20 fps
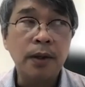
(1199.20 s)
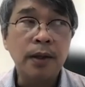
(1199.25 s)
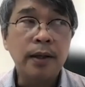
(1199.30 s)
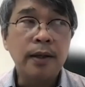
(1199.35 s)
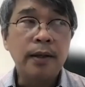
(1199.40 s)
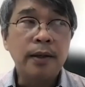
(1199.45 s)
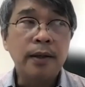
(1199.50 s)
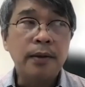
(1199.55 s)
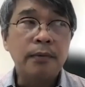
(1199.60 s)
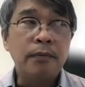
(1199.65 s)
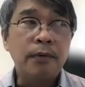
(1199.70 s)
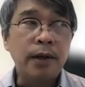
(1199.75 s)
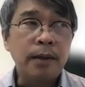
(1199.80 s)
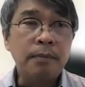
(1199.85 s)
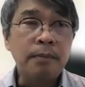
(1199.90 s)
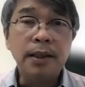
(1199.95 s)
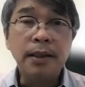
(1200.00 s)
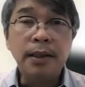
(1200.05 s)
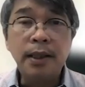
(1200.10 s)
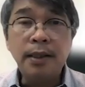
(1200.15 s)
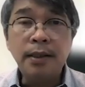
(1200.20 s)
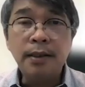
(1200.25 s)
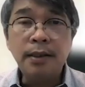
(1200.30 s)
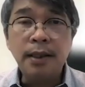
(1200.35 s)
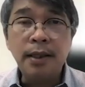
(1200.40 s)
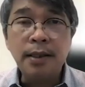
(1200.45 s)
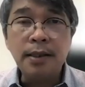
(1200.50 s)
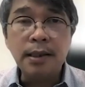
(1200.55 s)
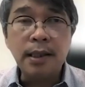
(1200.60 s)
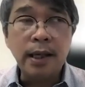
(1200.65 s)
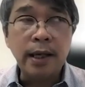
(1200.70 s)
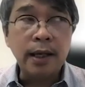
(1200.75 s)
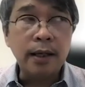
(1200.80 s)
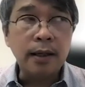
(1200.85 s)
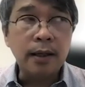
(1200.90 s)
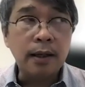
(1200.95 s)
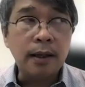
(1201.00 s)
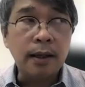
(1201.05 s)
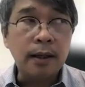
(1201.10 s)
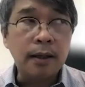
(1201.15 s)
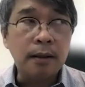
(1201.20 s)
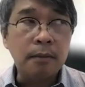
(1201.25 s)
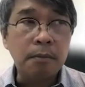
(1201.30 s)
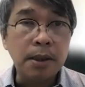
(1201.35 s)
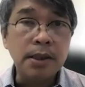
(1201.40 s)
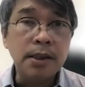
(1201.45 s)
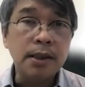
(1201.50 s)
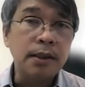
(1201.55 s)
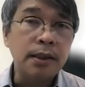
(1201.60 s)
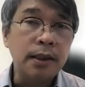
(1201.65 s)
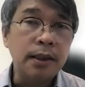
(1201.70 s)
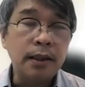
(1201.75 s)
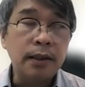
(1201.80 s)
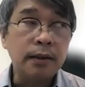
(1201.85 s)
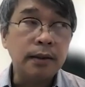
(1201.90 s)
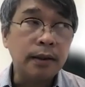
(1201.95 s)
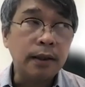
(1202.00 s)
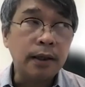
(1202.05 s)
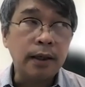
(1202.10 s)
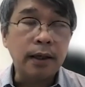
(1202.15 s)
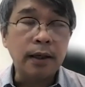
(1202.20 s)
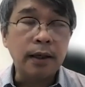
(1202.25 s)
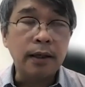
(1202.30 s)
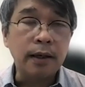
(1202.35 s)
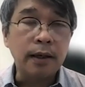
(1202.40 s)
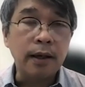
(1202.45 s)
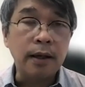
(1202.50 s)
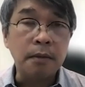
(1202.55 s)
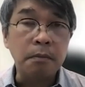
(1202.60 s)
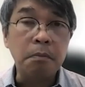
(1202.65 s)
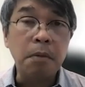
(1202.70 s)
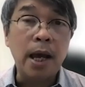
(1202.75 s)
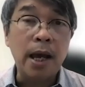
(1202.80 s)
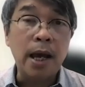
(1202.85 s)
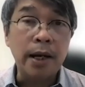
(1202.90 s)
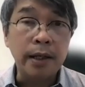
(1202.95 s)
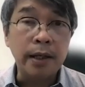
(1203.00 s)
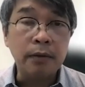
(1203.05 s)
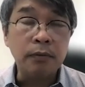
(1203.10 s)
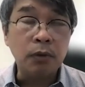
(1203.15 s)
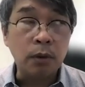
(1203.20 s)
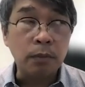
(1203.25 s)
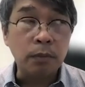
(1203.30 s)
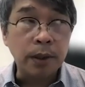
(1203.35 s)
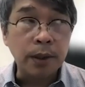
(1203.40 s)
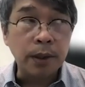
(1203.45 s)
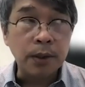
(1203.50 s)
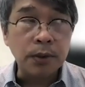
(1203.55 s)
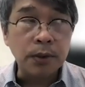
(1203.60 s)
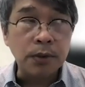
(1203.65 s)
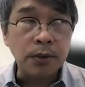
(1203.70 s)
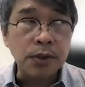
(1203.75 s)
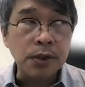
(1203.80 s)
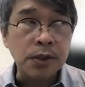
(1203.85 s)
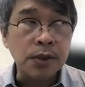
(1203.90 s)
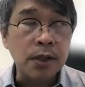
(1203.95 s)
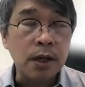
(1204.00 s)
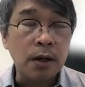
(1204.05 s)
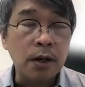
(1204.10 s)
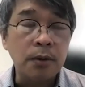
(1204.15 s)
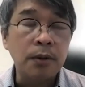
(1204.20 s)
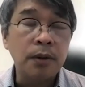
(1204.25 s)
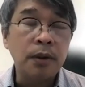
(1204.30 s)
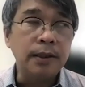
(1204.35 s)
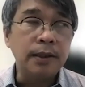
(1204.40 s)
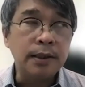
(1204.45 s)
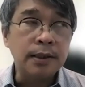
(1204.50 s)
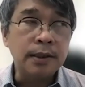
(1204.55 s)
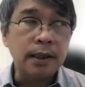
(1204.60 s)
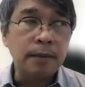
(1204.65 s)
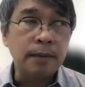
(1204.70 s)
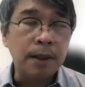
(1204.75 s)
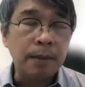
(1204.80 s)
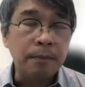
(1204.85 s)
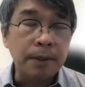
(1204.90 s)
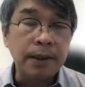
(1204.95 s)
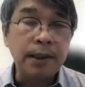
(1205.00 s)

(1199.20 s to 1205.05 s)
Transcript: very mundane things like budgeting and planning for operations is a bit